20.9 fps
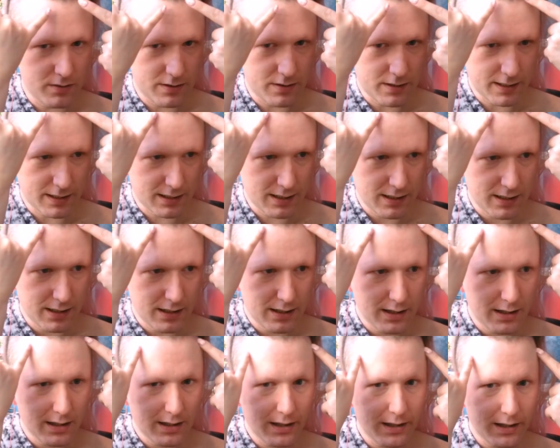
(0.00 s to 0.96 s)
Like,
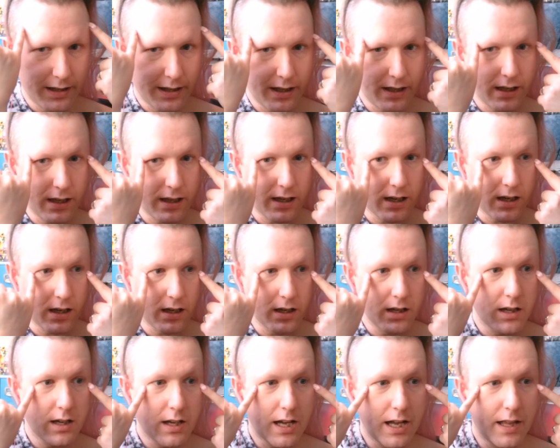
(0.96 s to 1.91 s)
here
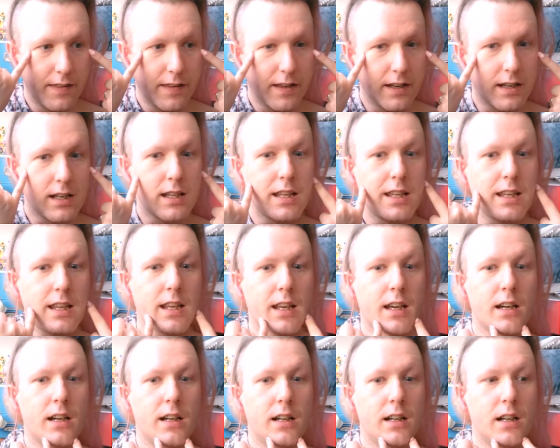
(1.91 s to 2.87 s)
and then
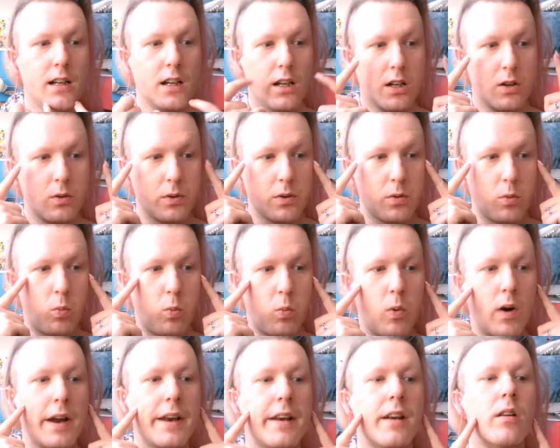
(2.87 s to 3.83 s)
here, with
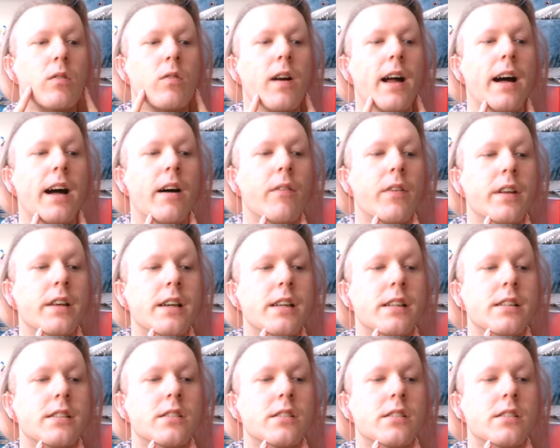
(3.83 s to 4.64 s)
white around it,